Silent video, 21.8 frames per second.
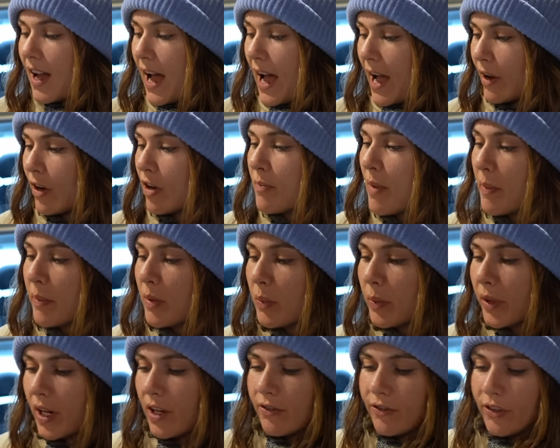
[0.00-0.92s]
I remember
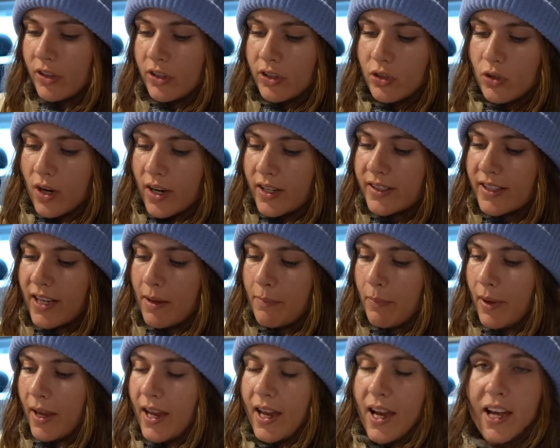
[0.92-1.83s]
when I first tried
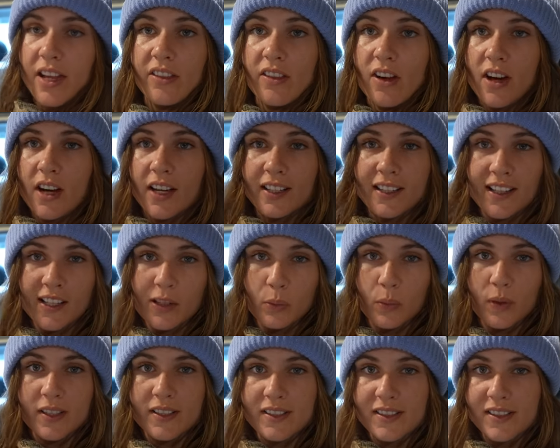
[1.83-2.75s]
tempeh, I thought it
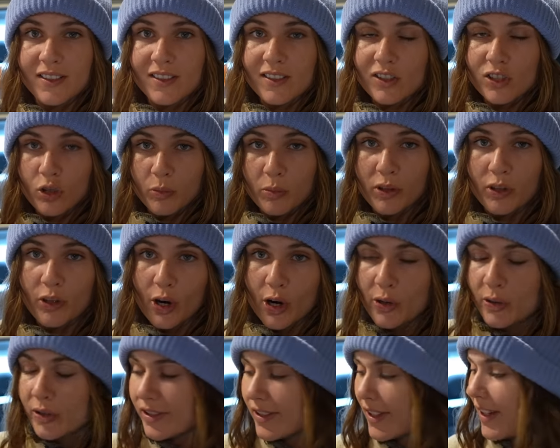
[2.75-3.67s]
was super
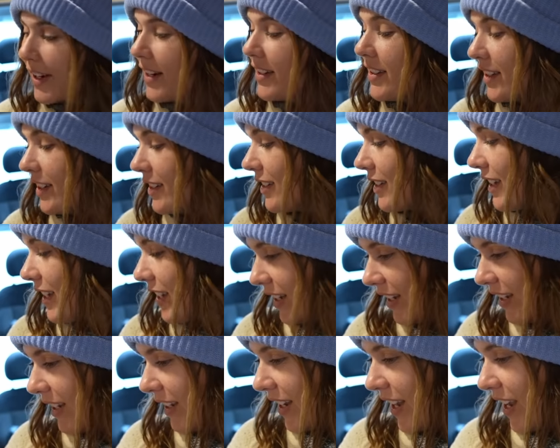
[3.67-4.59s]
gross and I didn't eat
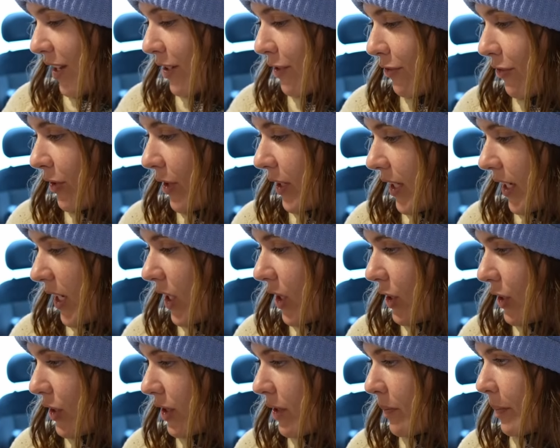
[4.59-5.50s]
it again for
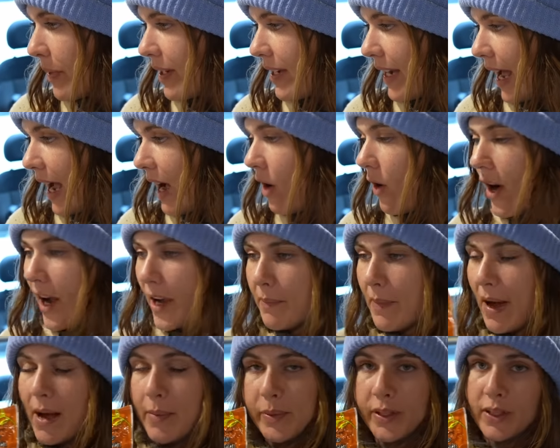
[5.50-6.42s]
years, but now
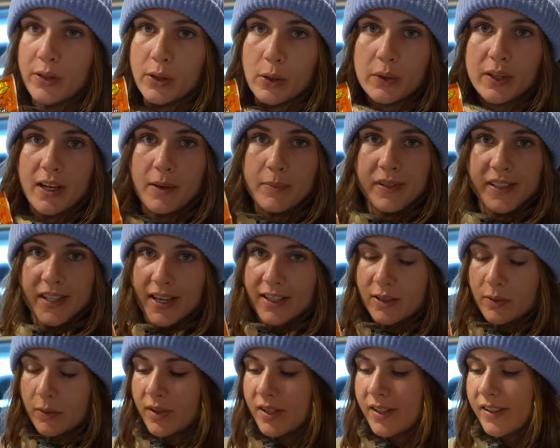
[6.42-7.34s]
I'm absolutely
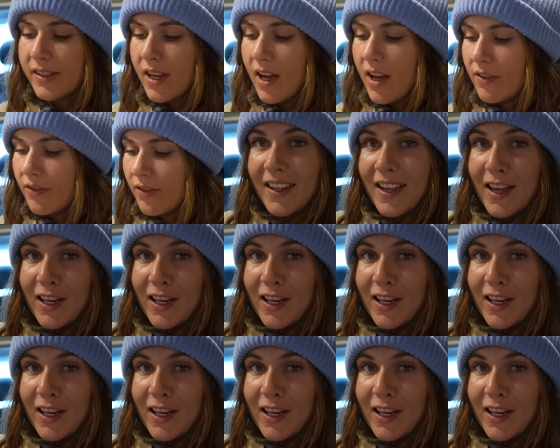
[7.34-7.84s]
obsessed with the stuff.